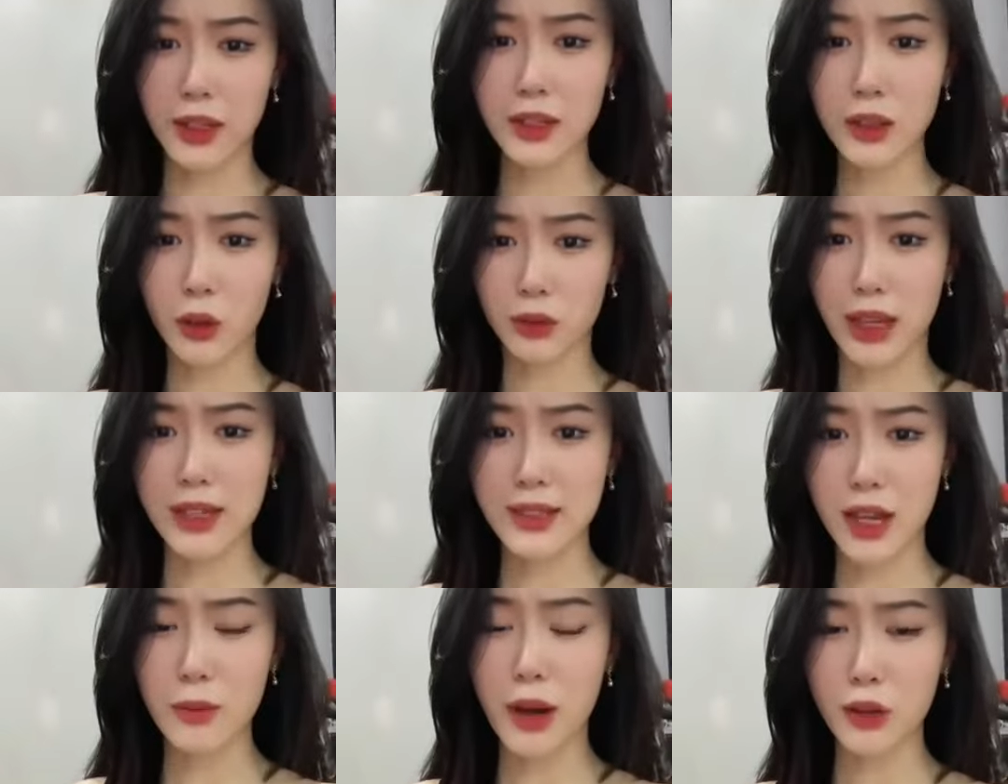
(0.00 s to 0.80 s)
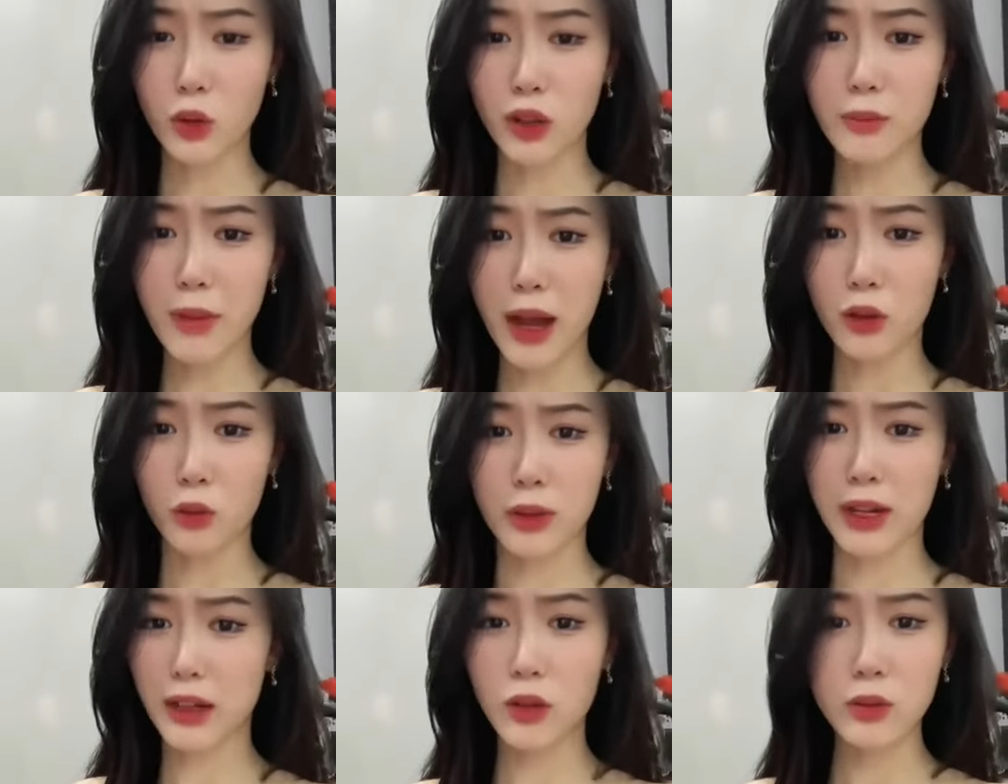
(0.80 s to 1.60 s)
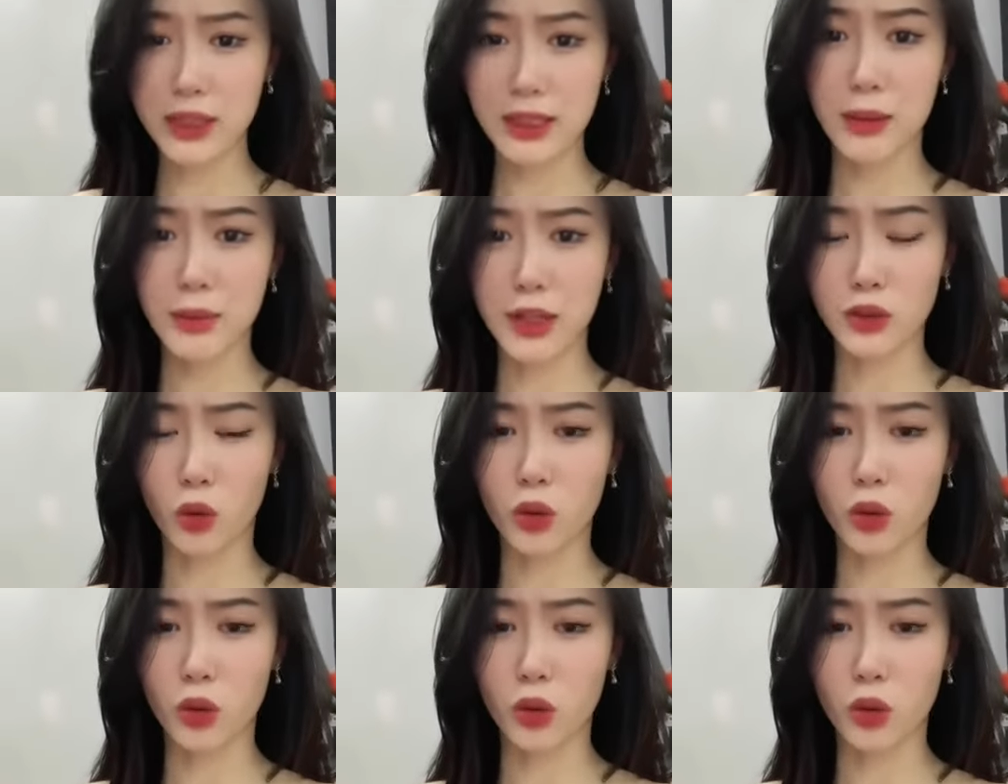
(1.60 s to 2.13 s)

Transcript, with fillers: I understand why my high school friends don't